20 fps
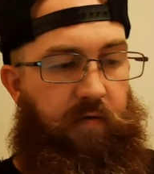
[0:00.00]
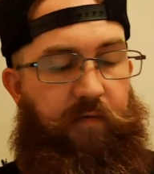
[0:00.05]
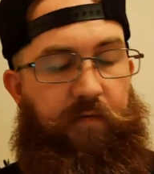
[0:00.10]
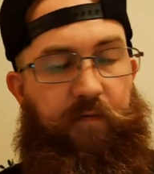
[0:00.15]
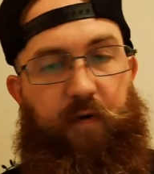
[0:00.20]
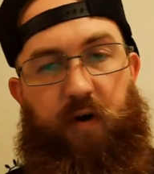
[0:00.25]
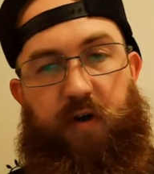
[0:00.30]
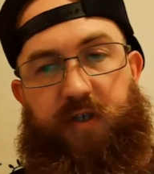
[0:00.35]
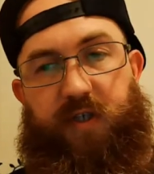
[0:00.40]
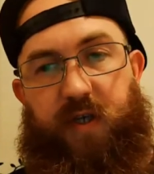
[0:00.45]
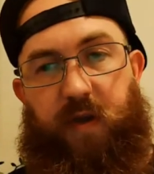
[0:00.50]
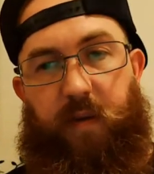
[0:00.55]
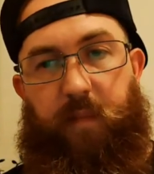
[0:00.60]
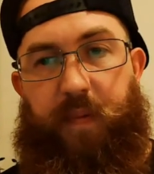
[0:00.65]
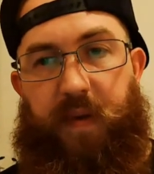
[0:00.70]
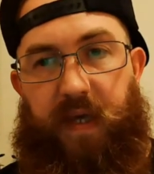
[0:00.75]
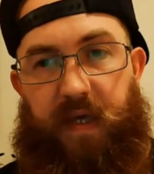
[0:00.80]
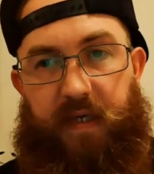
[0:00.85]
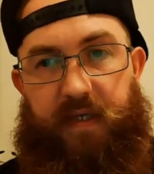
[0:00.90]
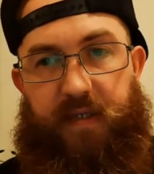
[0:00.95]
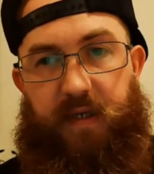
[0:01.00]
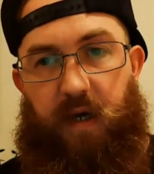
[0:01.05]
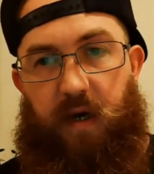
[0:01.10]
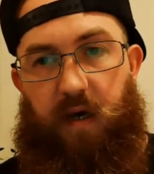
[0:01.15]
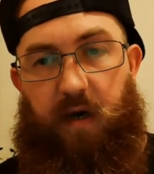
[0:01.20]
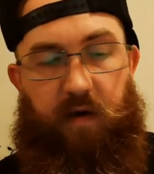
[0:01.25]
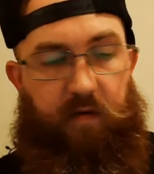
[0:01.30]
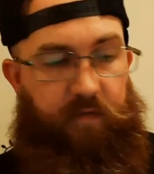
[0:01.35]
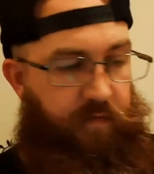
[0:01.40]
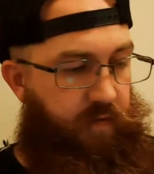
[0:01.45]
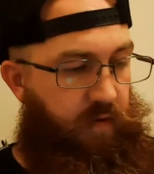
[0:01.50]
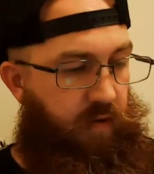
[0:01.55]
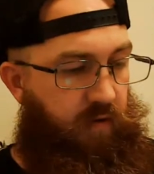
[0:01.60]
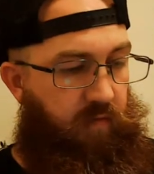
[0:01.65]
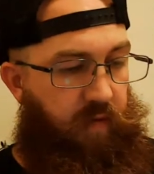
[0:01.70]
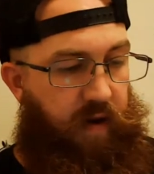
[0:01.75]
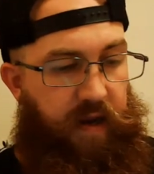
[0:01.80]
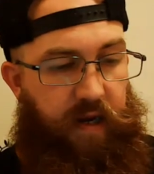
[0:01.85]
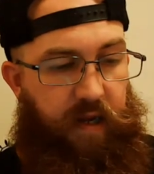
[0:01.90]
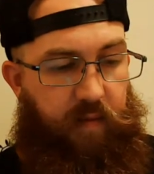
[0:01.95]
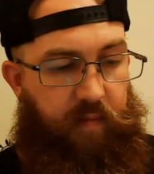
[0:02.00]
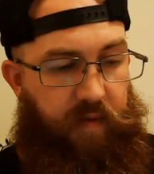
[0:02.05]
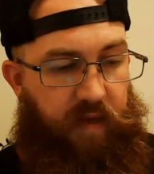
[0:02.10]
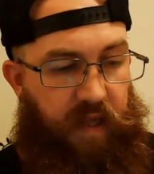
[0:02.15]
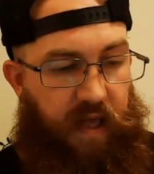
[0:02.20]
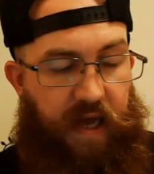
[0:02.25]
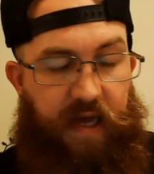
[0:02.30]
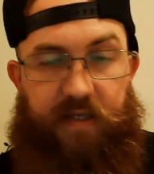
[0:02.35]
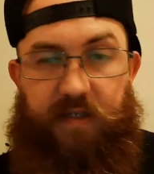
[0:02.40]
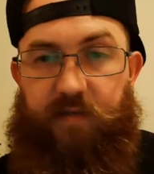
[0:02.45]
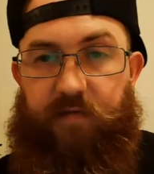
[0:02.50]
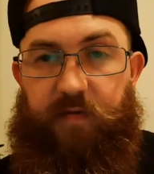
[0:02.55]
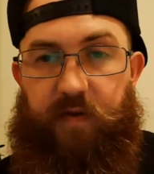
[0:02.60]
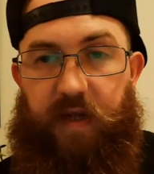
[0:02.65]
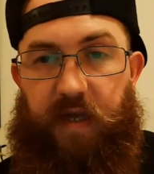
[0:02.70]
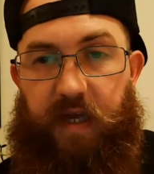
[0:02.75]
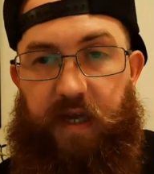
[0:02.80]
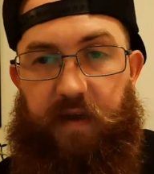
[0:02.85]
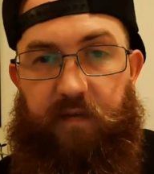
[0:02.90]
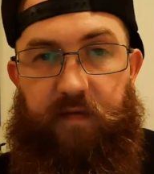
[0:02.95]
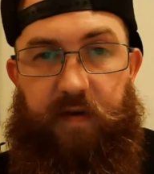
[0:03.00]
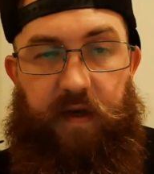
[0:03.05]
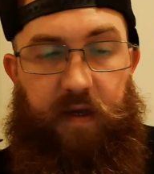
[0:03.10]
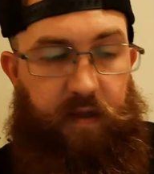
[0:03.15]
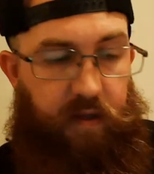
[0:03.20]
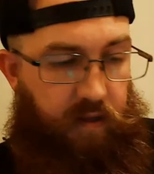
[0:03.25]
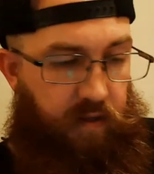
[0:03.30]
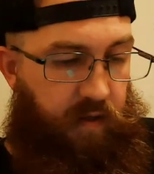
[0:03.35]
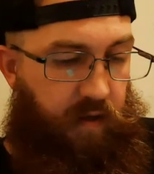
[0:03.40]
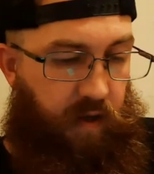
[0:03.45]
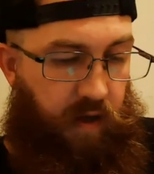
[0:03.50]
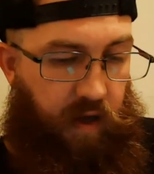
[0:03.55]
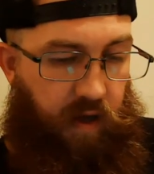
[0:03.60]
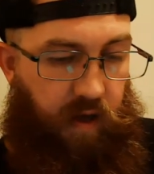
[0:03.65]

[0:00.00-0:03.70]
first piece of uranium glass for the evening.